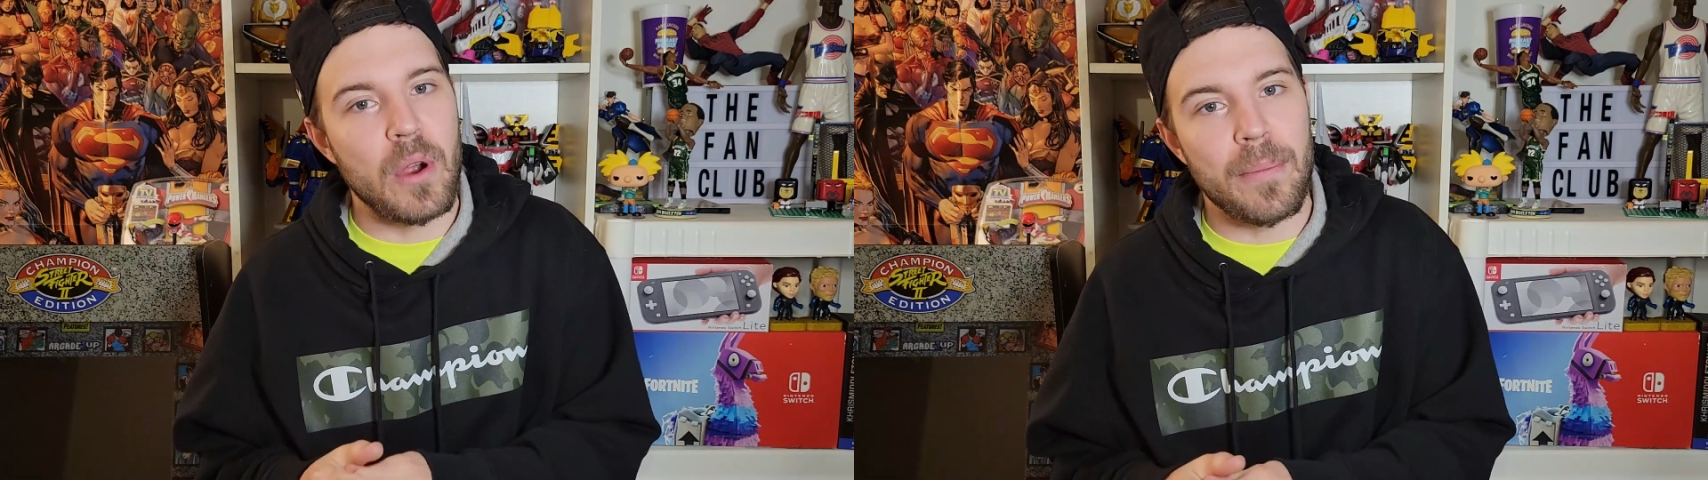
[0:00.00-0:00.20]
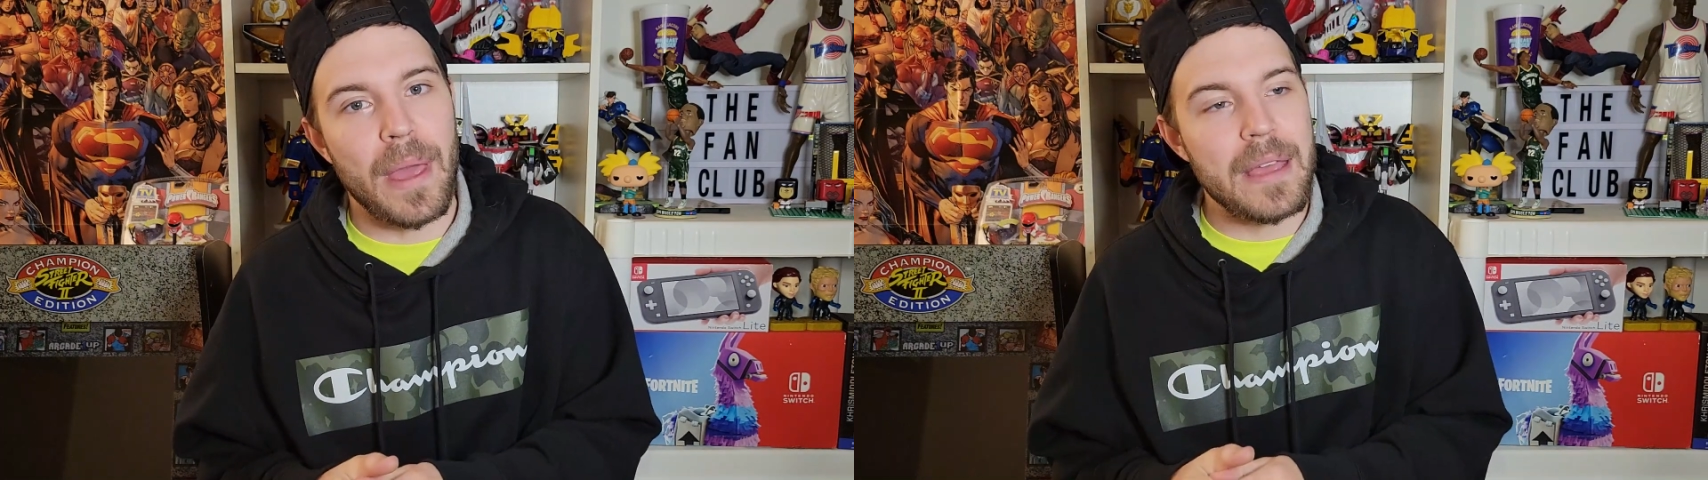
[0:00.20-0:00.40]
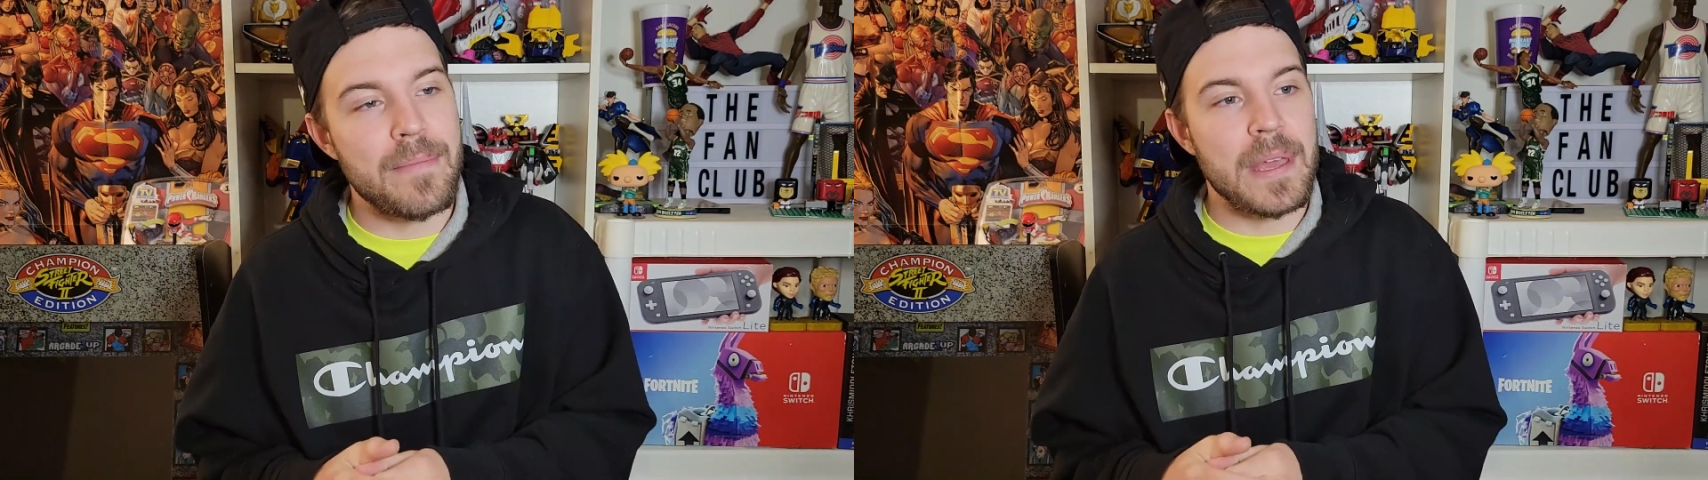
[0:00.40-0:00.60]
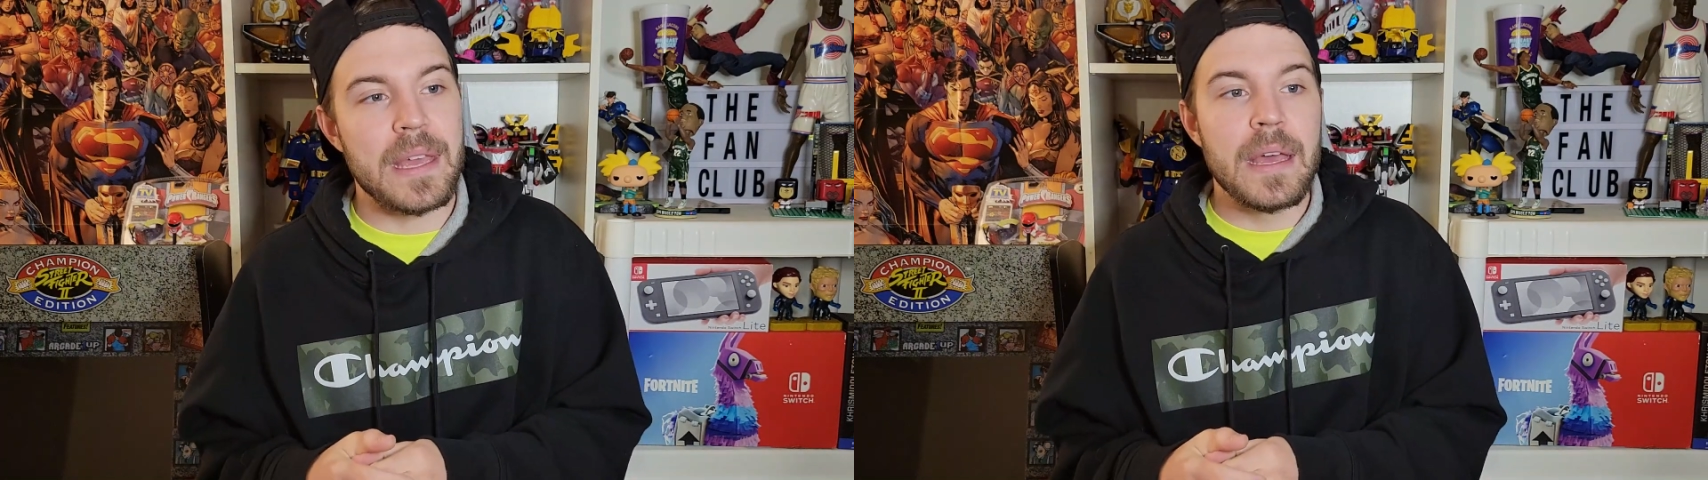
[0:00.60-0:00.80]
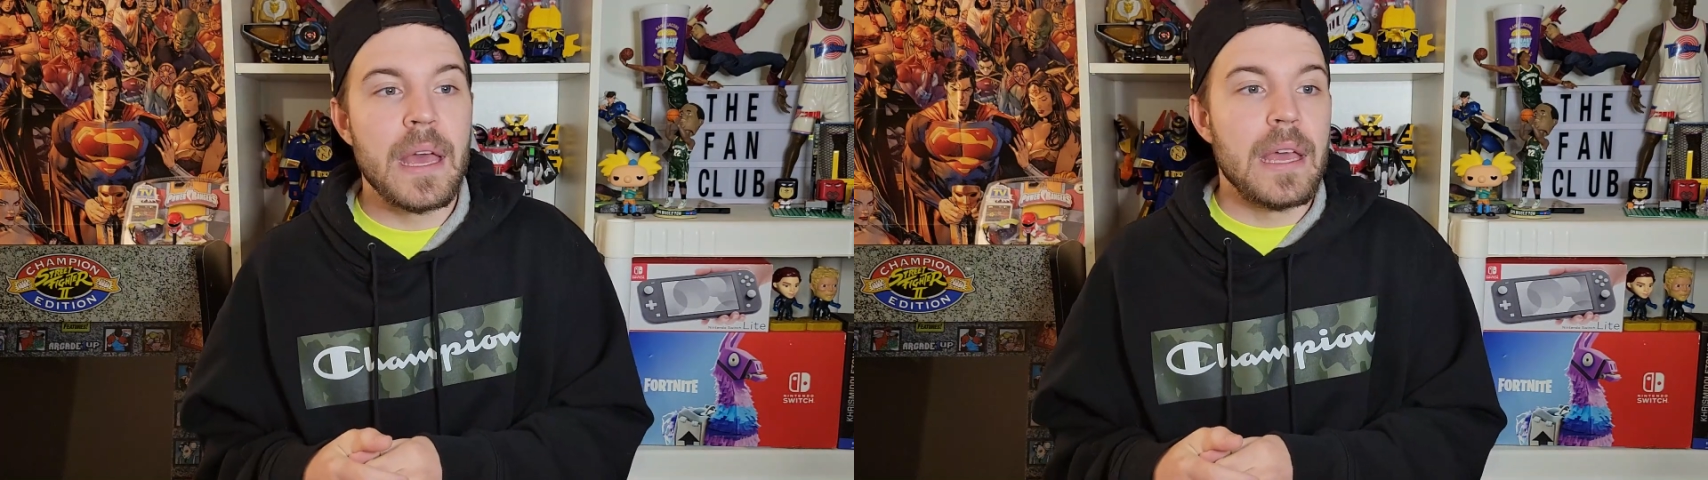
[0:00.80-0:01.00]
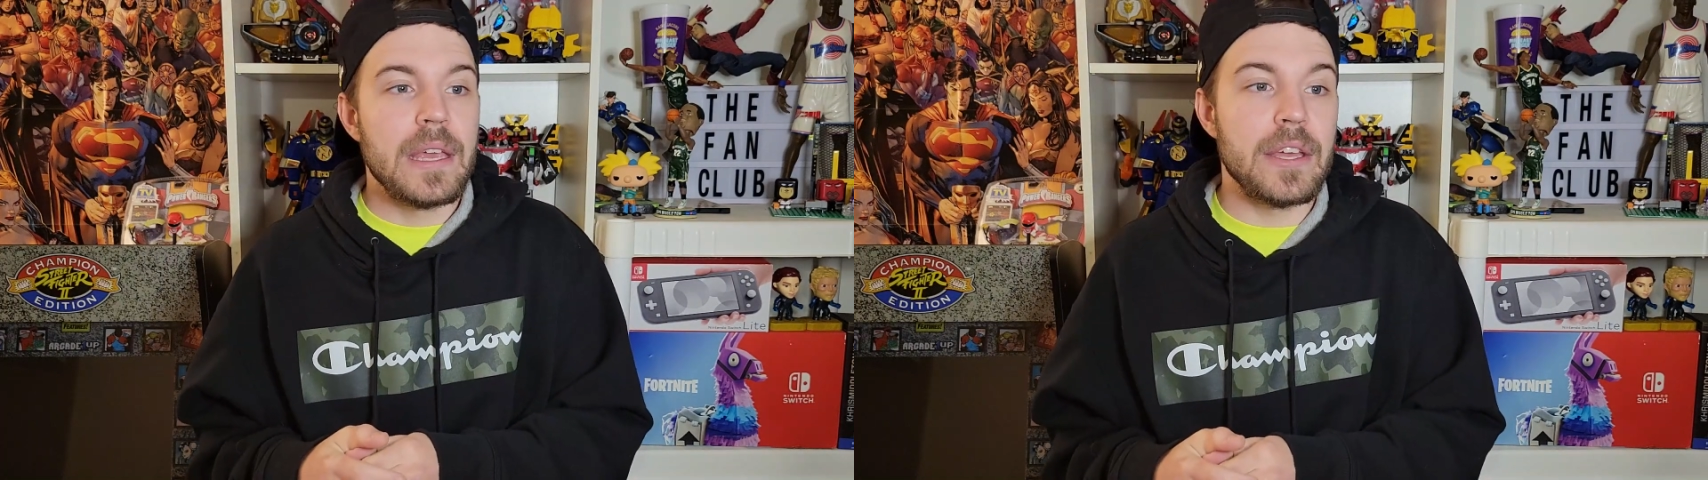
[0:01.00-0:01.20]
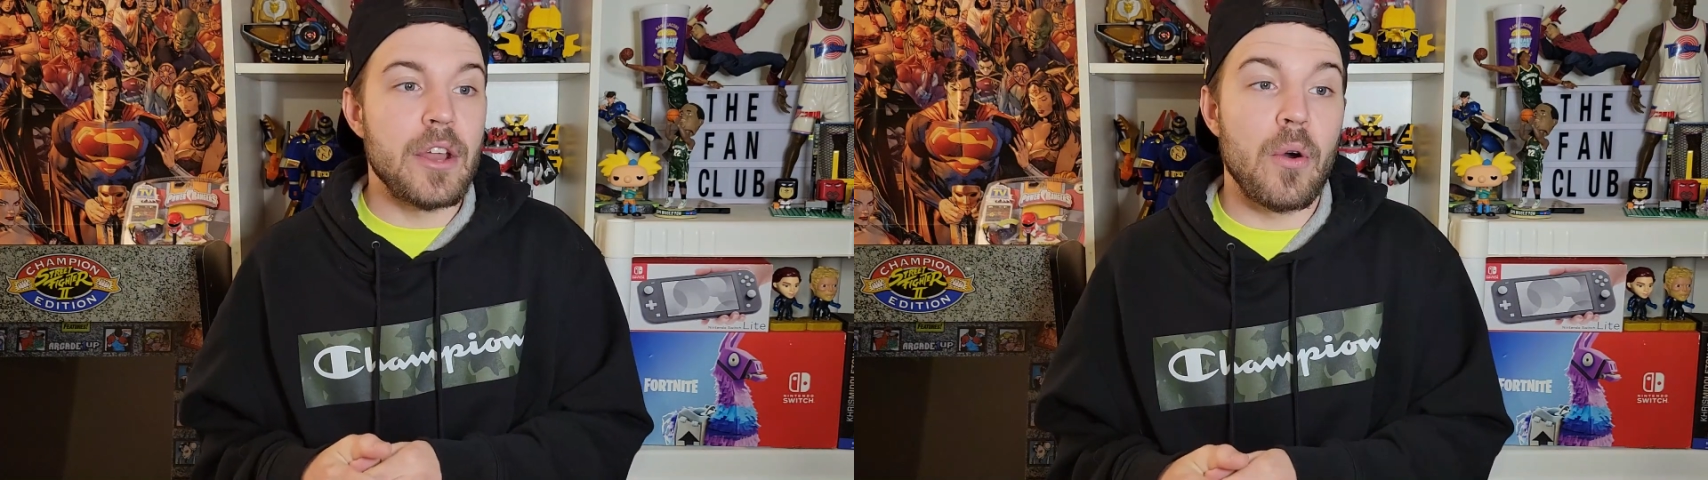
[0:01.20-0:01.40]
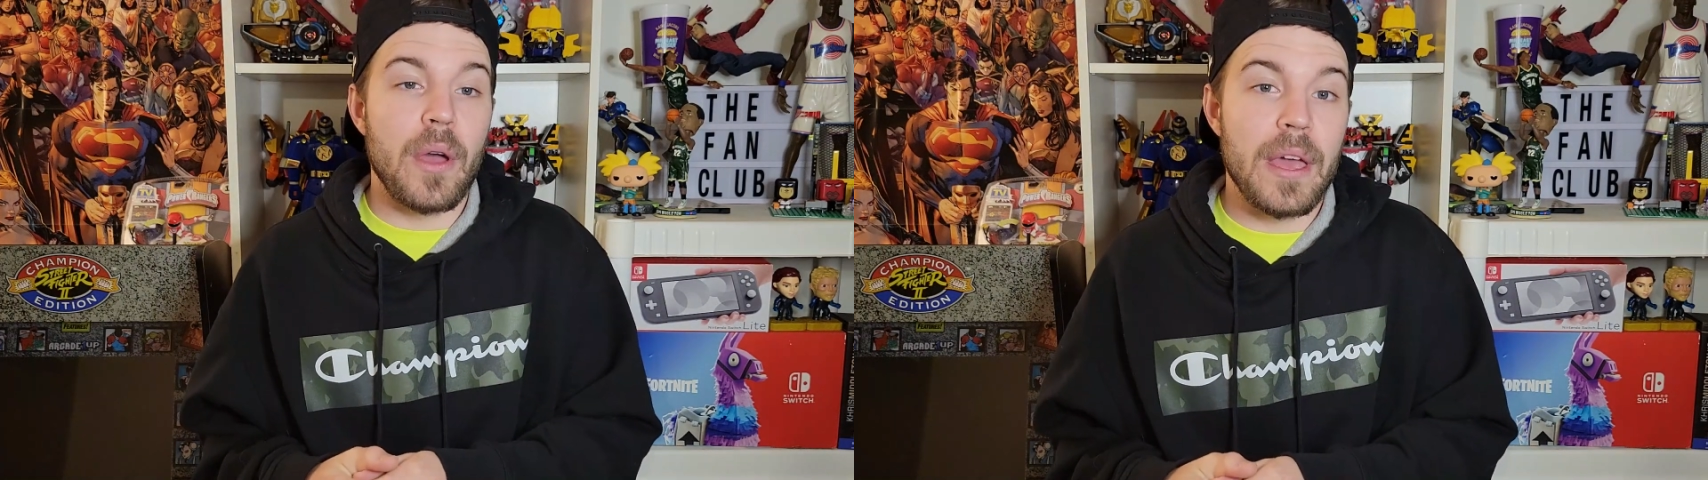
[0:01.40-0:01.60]
where maybe, you
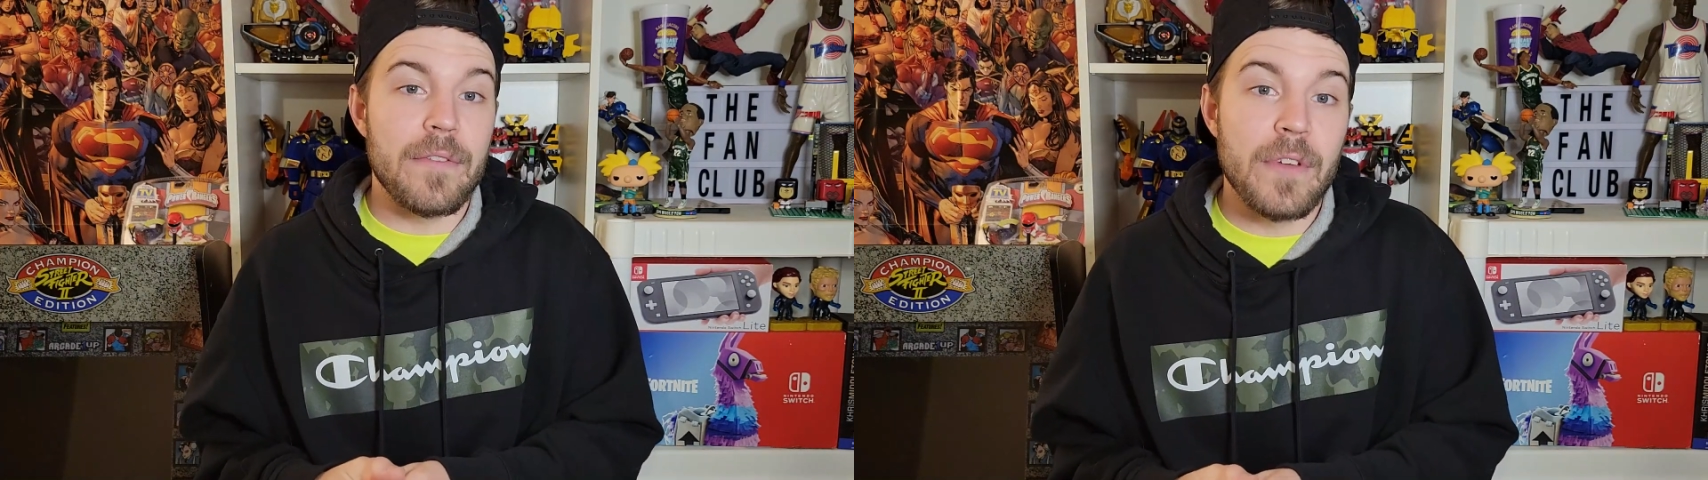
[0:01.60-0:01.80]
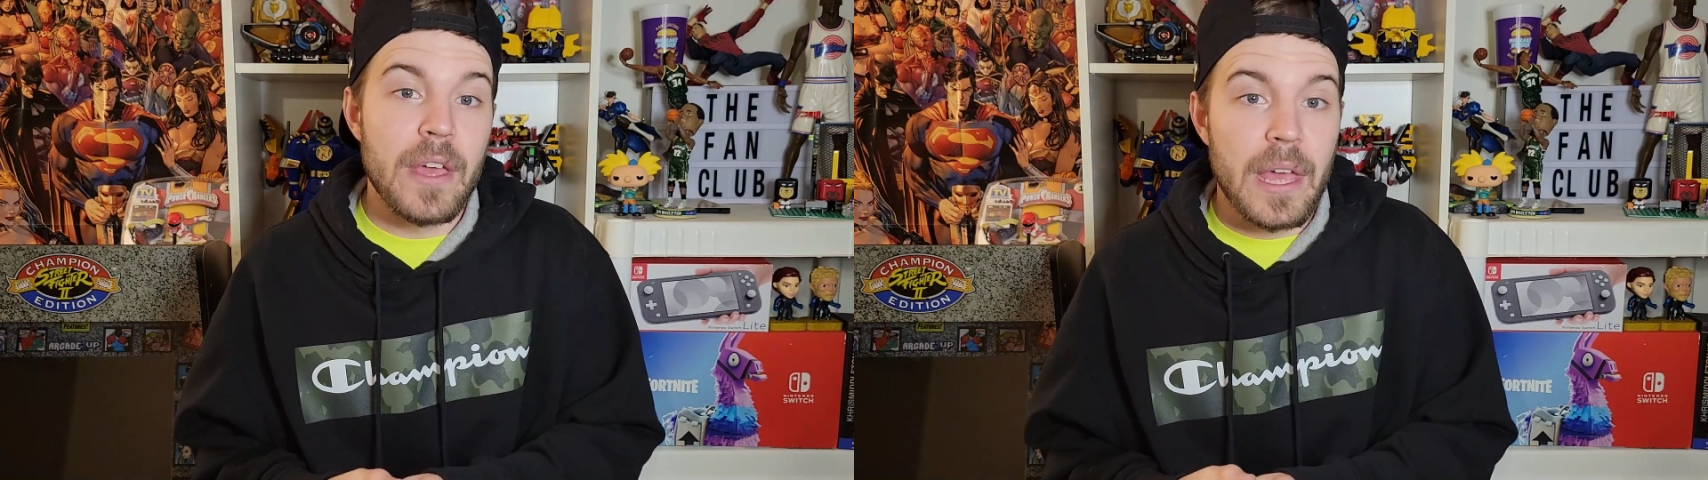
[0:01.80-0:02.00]
know, if